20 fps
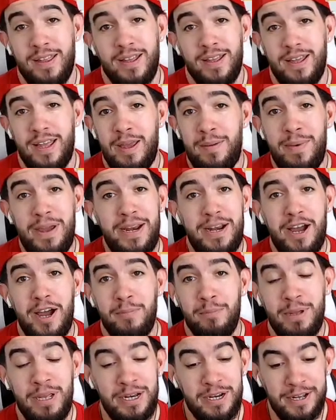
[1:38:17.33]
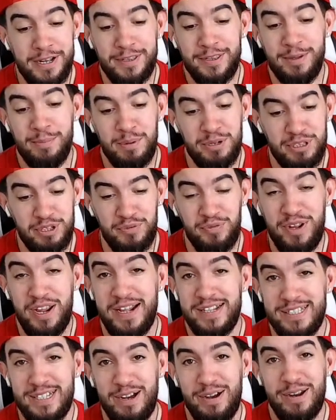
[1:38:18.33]
It may not mean nothing, but the
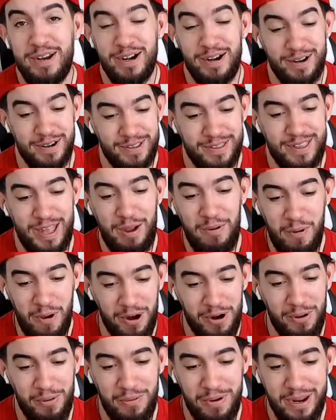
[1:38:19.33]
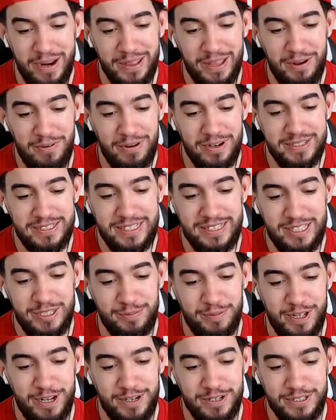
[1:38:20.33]
fans out here, they want to win. They want to see these
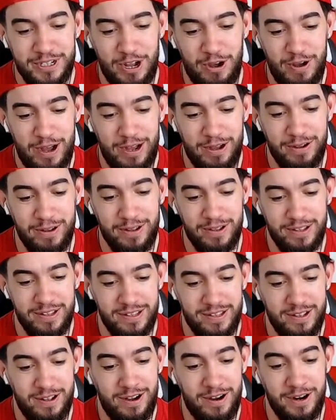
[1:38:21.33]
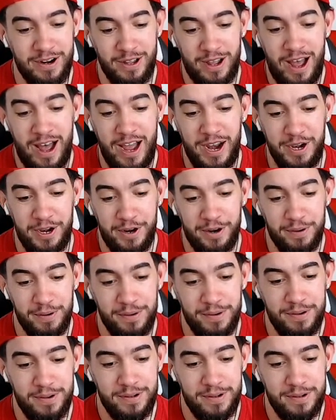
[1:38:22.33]
players go out on a high note.